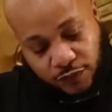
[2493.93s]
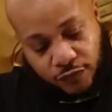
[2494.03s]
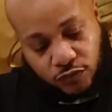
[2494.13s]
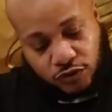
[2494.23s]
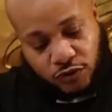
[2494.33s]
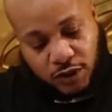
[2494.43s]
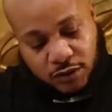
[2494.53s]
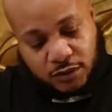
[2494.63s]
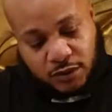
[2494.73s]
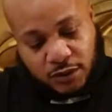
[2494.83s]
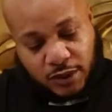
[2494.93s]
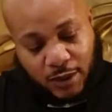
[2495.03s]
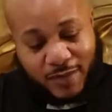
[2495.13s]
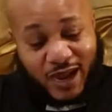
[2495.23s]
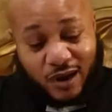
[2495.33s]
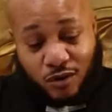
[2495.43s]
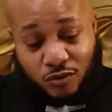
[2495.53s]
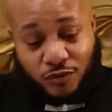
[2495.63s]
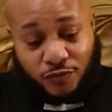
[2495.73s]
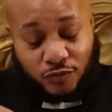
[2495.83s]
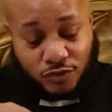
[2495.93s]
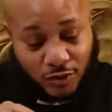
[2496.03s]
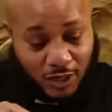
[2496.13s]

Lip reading: food truck. I mean, I own the food truck.